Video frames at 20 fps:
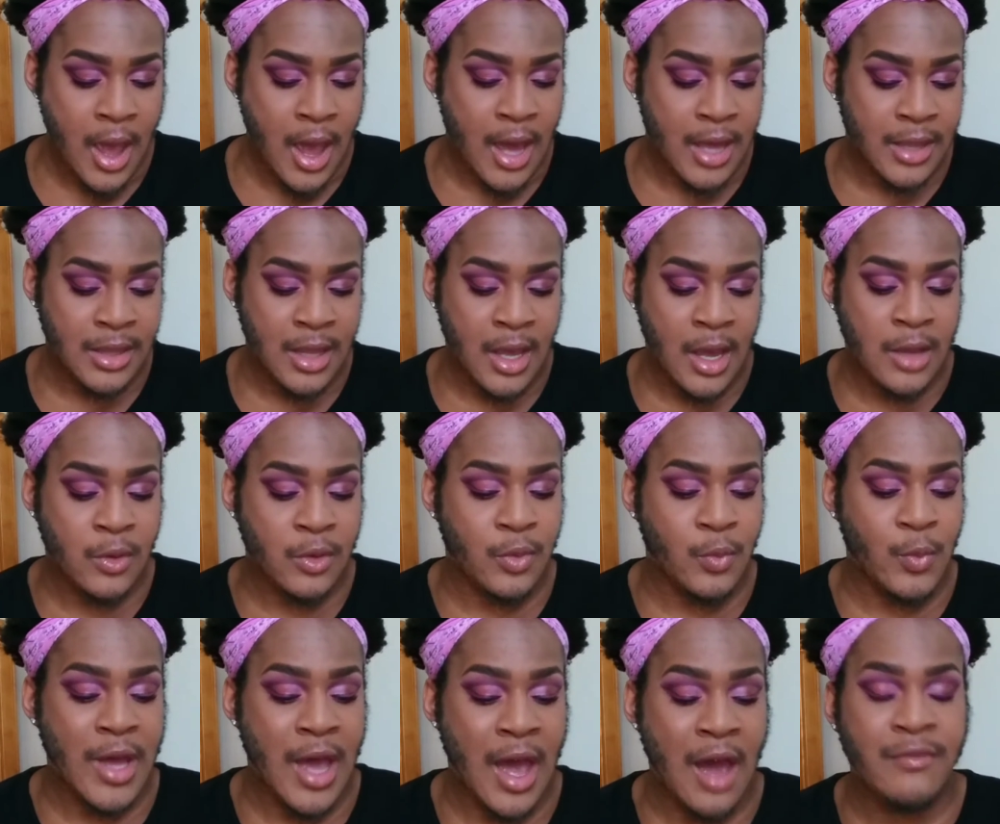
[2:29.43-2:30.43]
And then
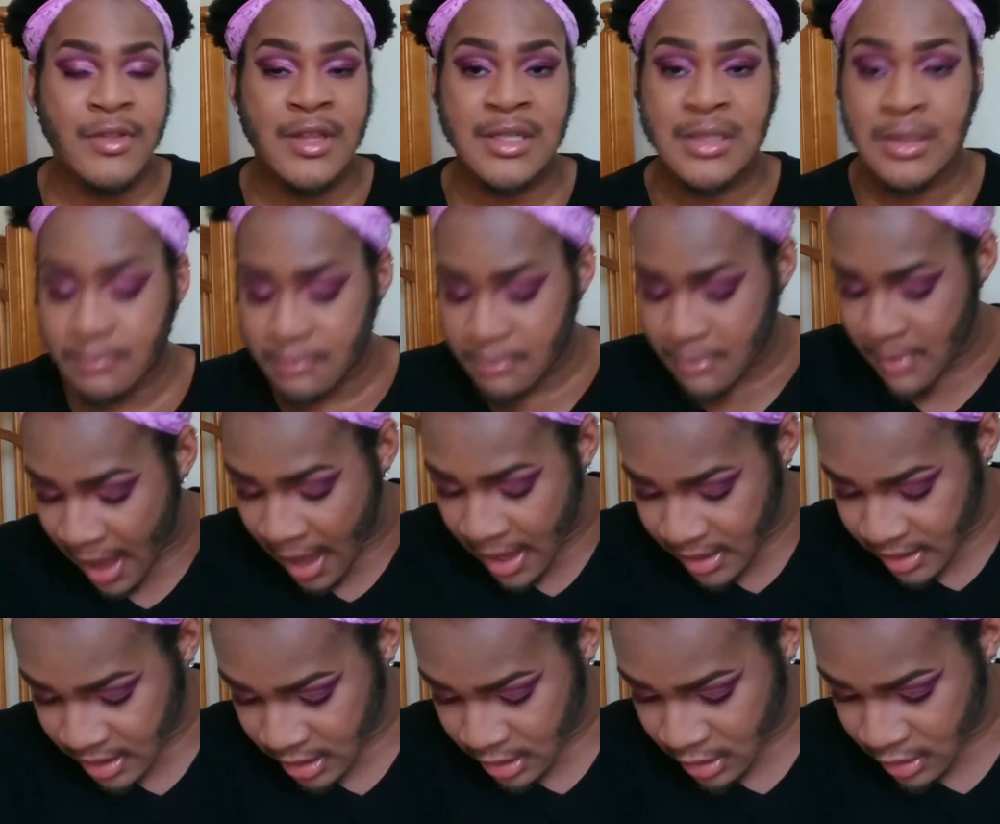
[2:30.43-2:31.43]
we have this
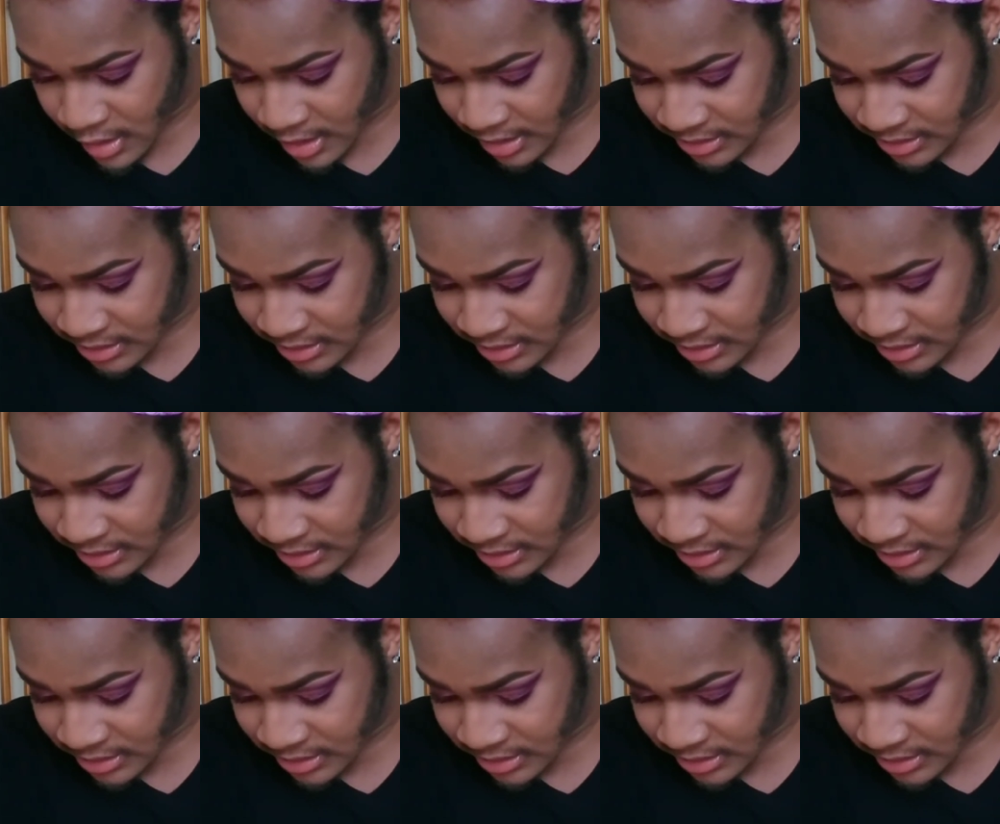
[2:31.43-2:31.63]
matte here.